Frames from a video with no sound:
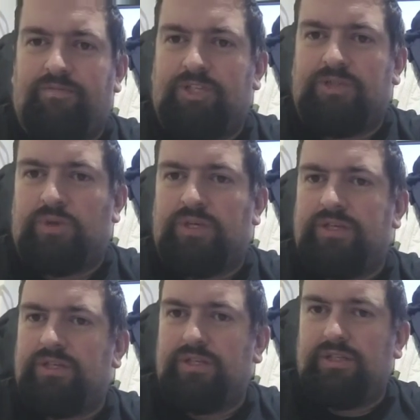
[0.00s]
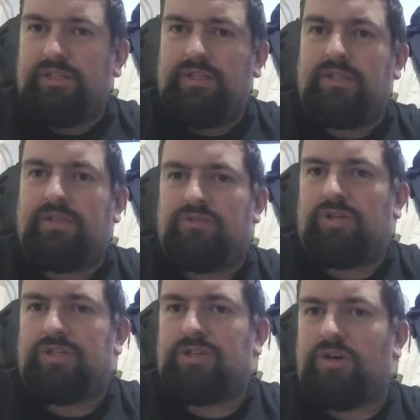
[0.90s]
sweet and
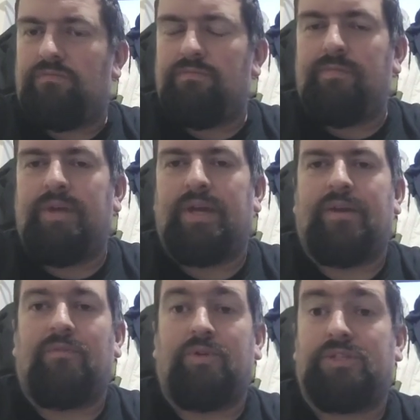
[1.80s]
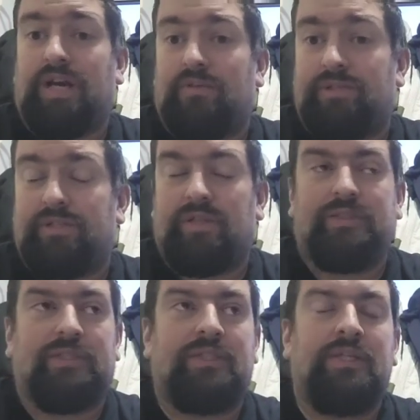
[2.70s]
drink shop, which is how it
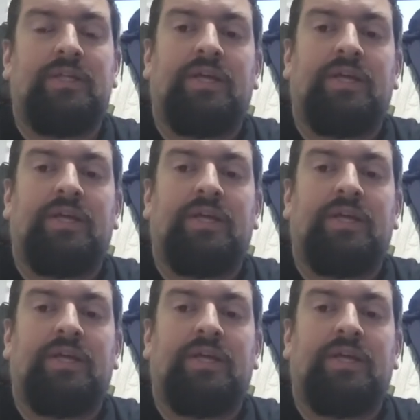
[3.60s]
started.